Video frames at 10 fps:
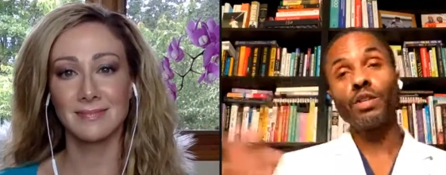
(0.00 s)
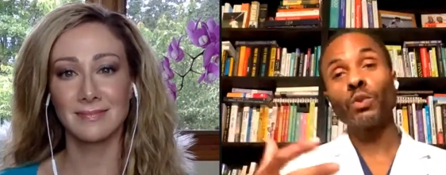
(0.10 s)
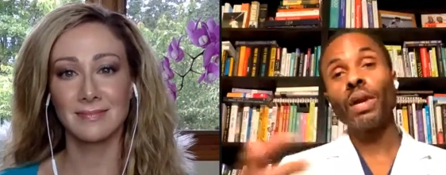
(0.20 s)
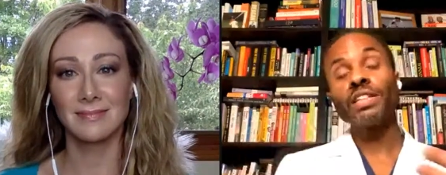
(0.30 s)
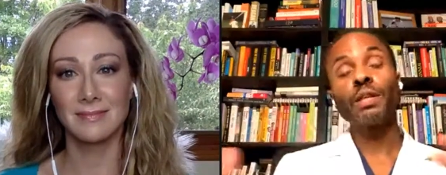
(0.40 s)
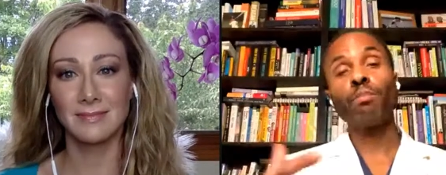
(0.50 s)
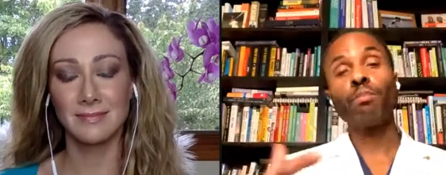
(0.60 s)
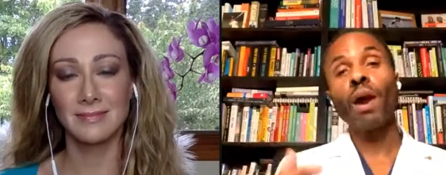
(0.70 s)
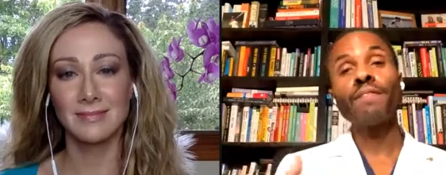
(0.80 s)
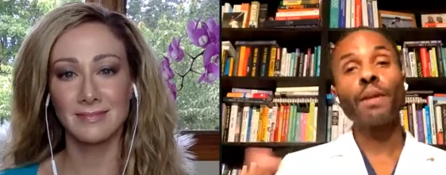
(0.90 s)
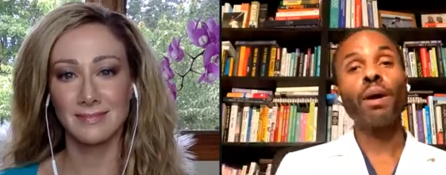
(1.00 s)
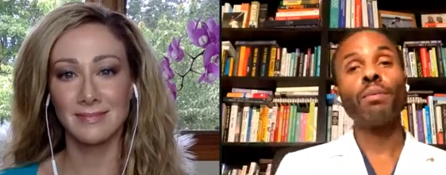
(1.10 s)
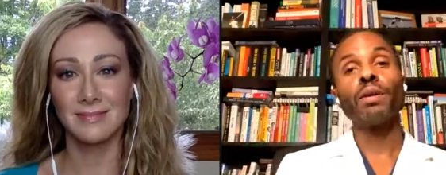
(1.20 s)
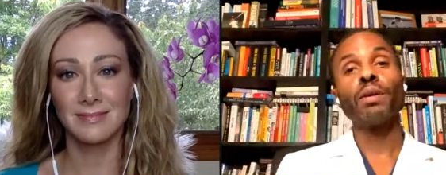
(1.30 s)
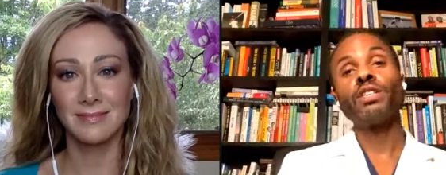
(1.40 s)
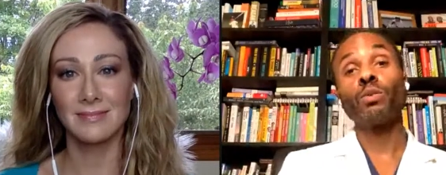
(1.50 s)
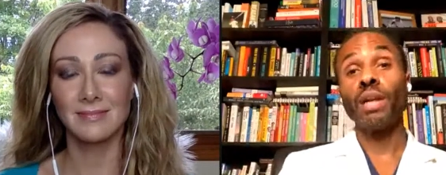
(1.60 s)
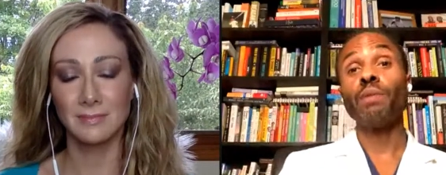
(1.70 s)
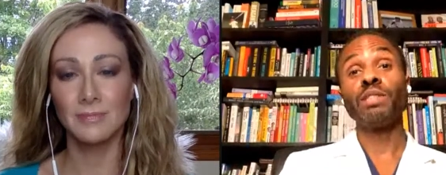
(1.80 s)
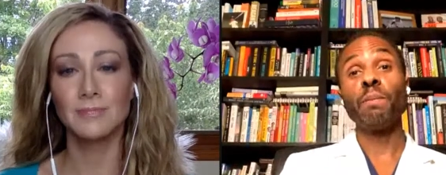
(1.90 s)
Speaker 1: contrasted private and public medicine,
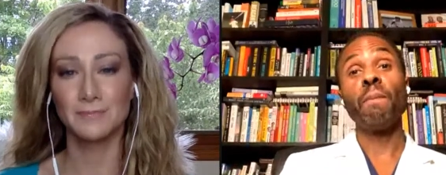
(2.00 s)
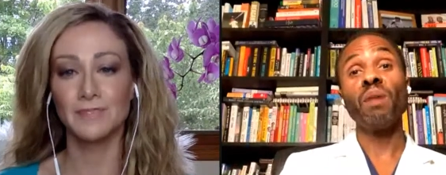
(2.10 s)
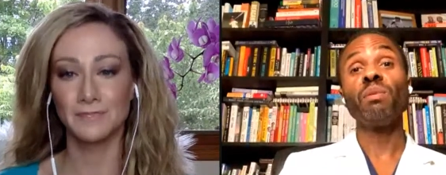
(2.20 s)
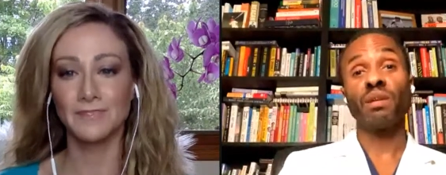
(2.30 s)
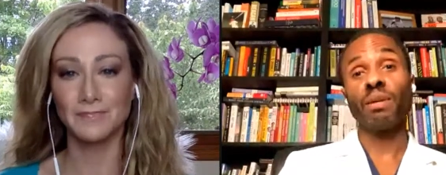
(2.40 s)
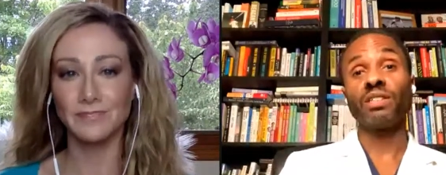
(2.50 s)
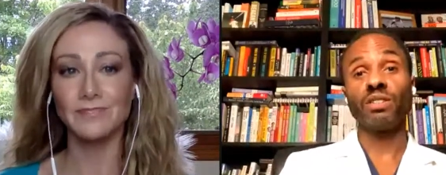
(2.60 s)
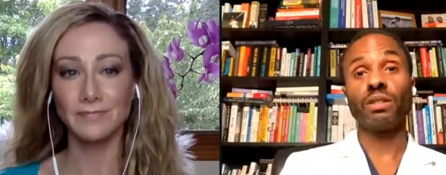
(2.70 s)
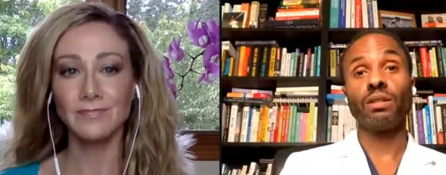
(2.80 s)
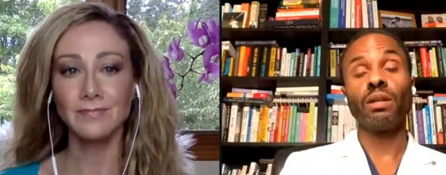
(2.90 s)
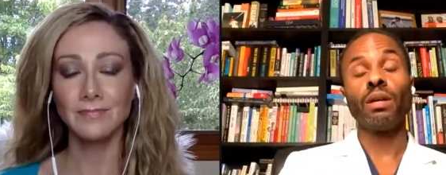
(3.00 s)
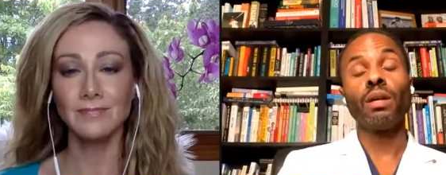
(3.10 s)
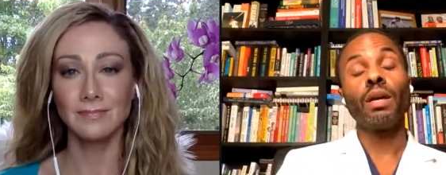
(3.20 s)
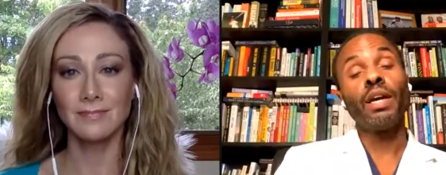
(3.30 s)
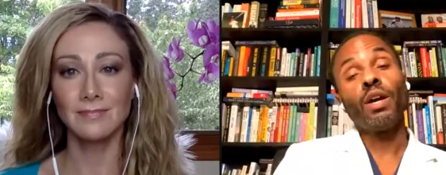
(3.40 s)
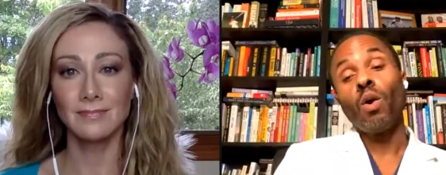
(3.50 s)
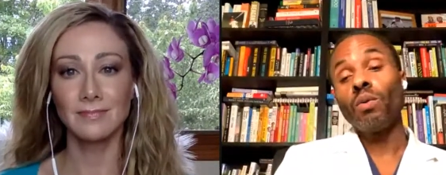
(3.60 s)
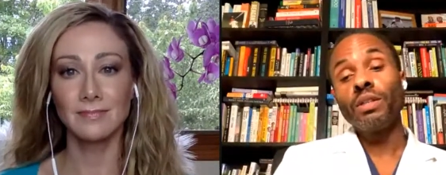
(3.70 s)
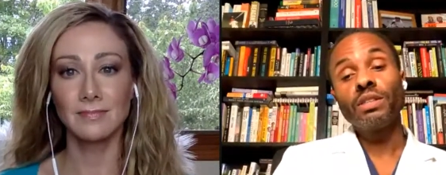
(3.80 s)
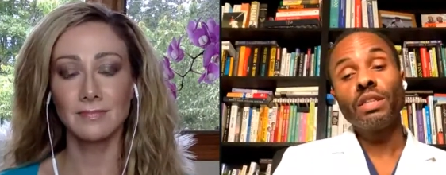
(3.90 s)
when I was in public medicine,
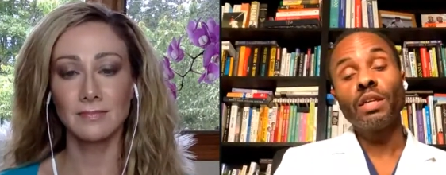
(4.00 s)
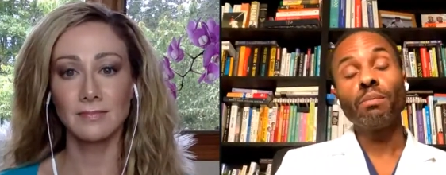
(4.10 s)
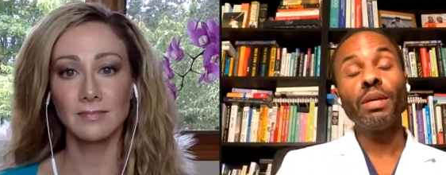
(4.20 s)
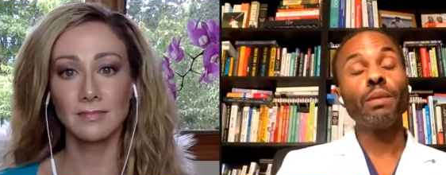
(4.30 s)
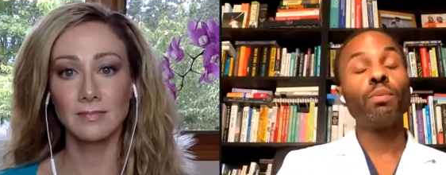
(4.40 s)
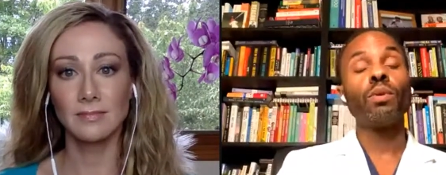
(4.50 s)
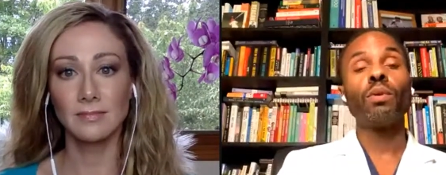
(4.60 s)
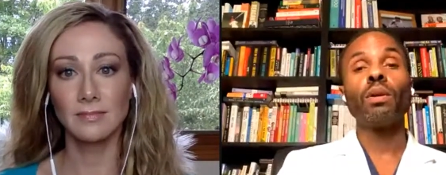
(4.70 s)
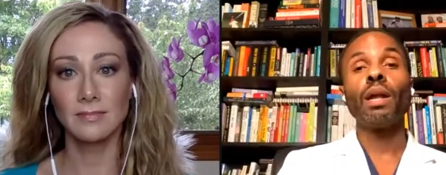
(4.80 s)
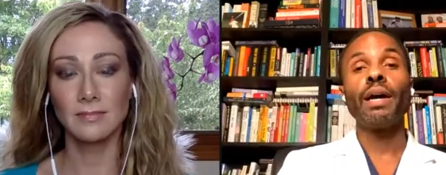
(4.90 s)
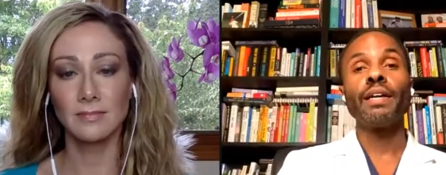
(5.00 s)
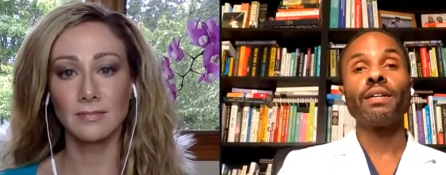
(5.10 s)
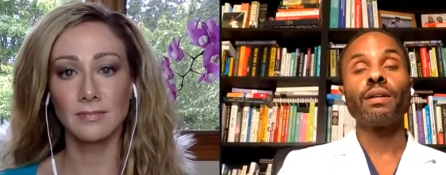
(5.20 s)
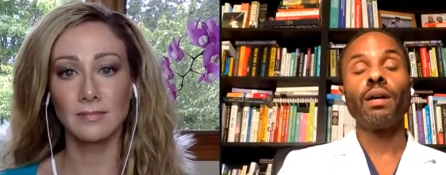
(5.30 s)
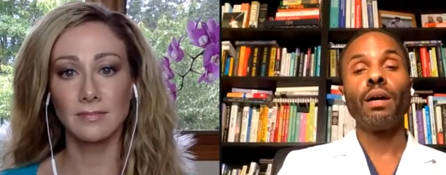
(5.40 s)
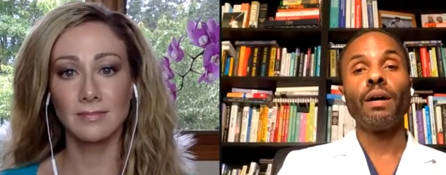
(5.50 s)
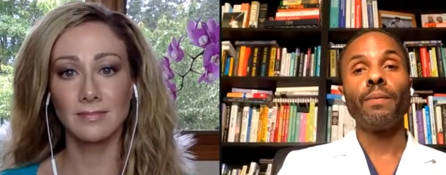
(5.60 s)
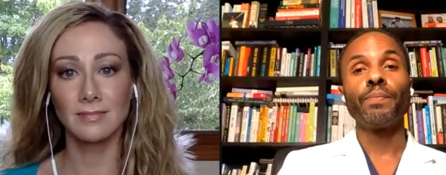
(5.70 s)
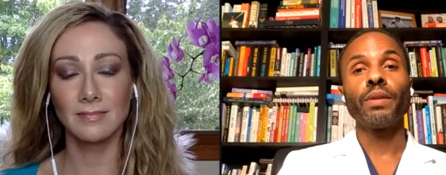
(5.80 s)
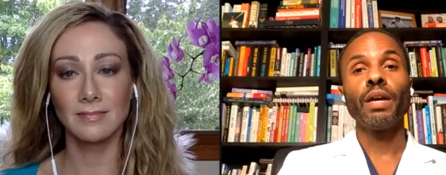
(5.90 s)
only seeing people like
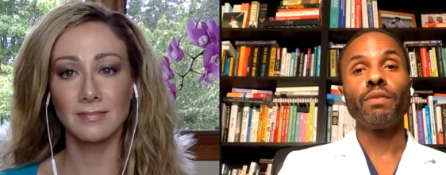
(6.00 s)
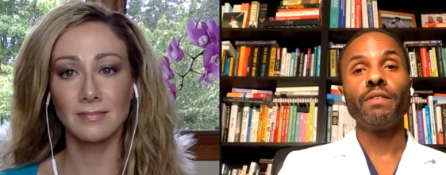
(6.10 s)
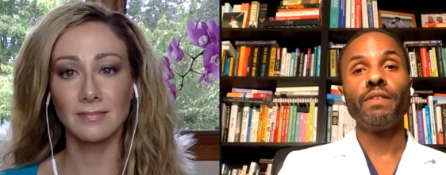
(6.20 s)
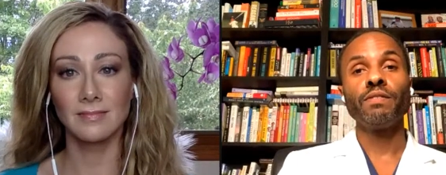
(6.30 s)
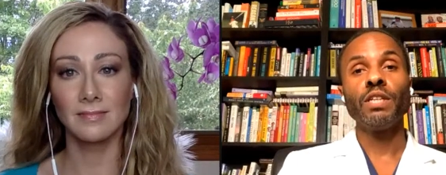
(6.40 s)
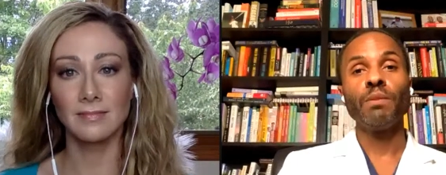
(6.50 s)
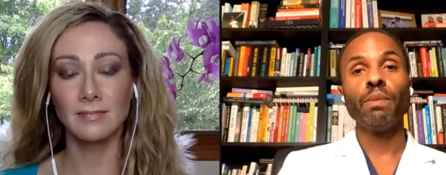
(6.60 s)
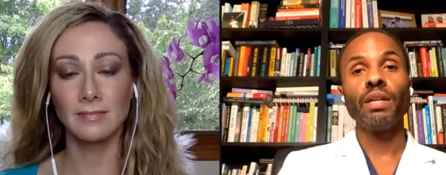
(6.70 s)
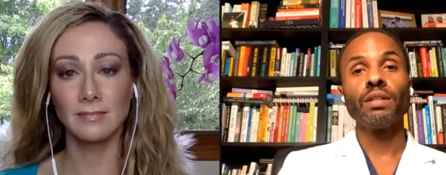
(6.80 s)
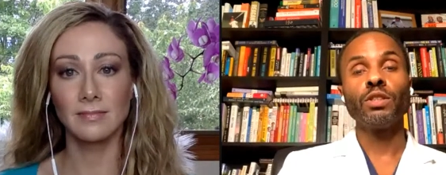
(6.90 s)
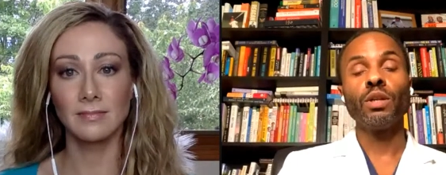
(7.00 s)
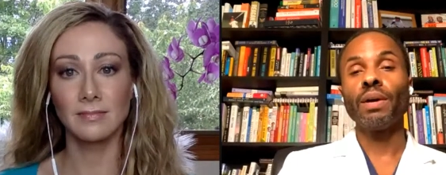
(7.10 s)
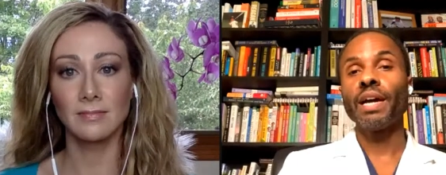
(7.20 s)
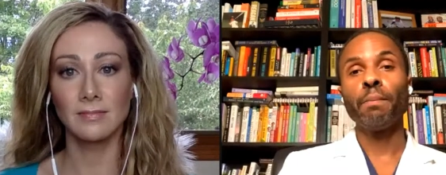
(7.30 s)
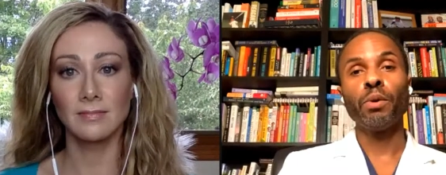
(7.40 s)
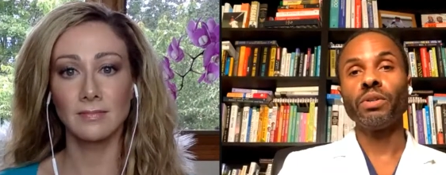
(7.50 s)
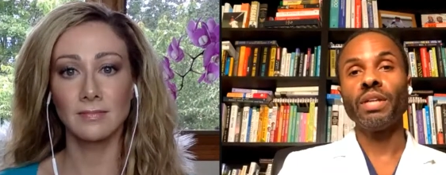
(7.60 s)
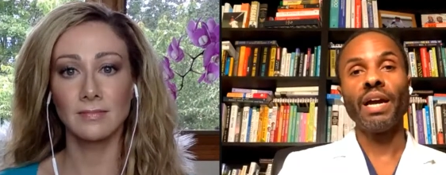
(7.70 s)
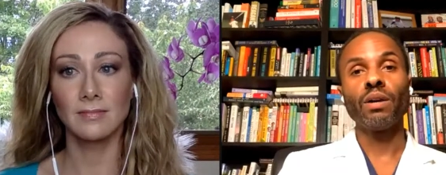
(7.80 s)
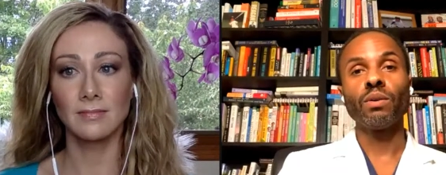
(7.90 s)
um, every 15 minutes, you know, I got burnt
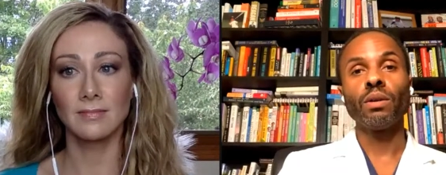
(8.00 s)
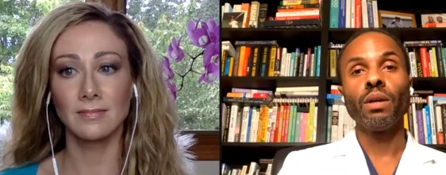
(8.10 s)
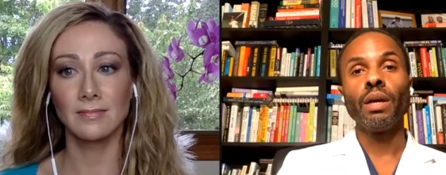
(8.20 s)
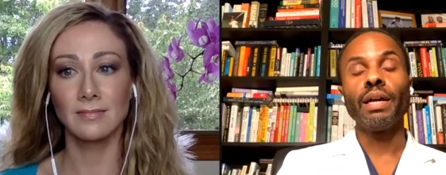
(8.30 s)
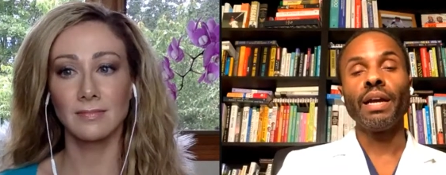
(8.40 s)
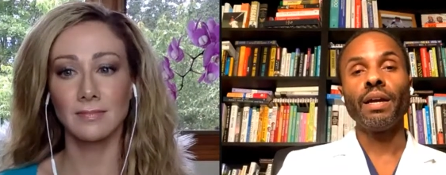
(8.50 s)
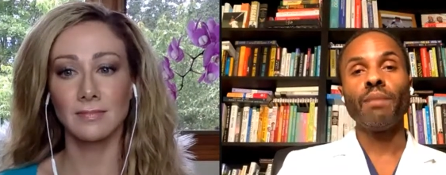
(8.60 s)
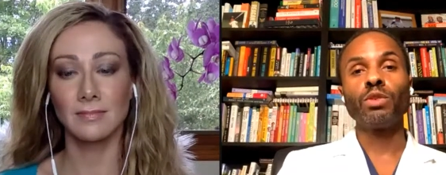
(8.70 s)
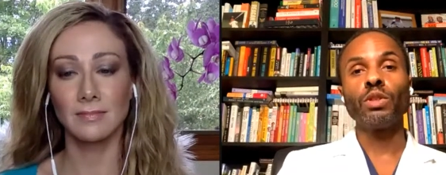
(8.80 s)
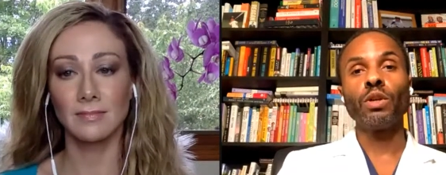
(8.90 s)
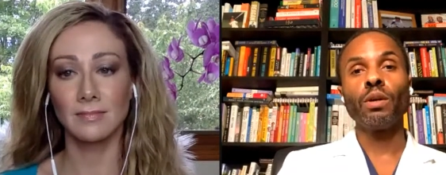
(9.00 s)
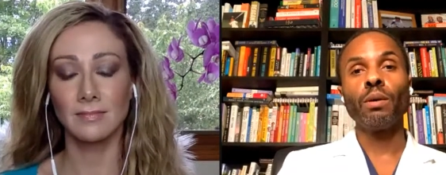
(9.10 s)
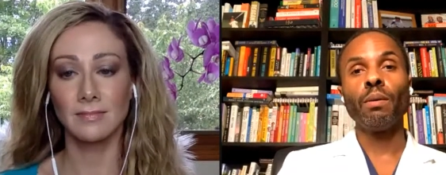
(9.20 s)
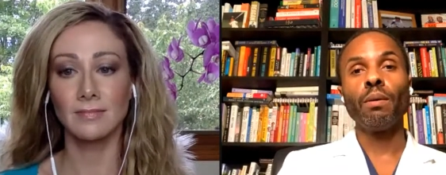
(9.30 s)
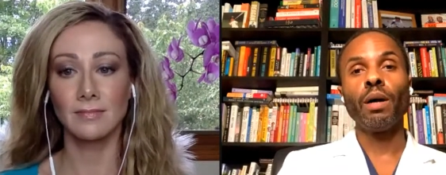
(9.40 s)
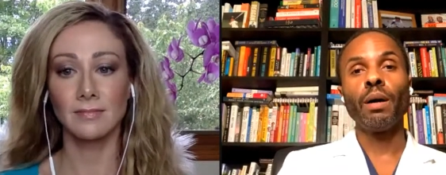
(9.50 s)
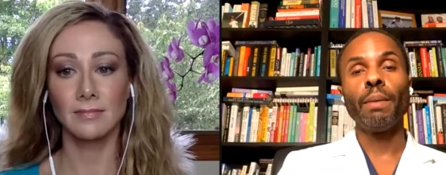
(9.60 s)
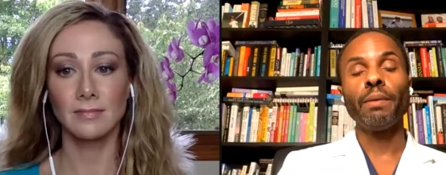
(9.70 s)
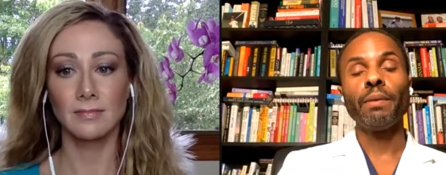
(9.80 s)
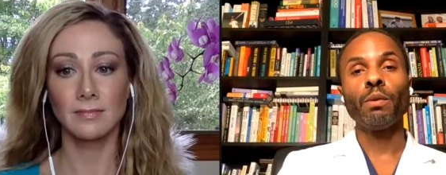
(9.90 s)
out and I, am sure uh,
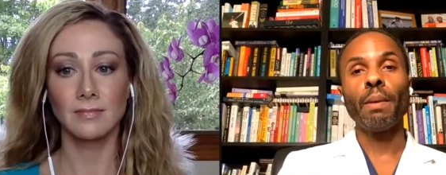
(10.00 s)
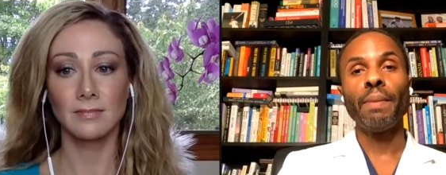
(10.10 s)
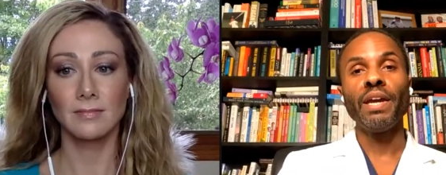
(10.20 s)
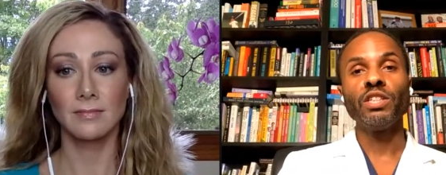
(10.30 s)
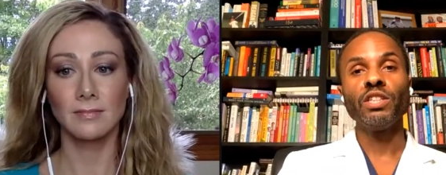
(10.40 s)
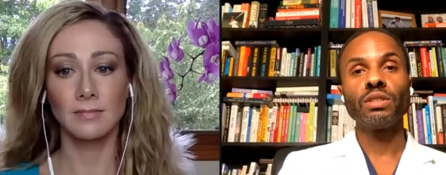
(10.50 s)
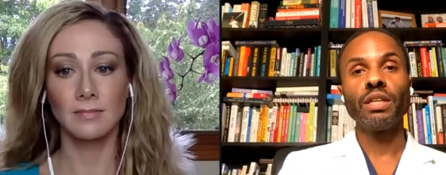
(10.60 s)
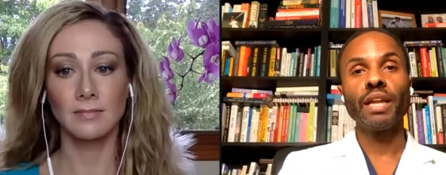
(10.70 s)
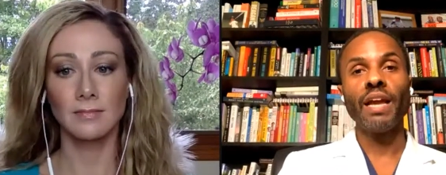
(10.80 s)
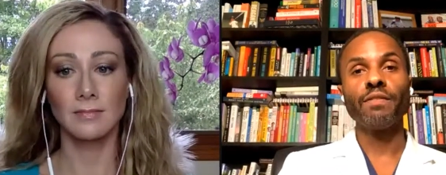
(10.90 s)
my some of my patients did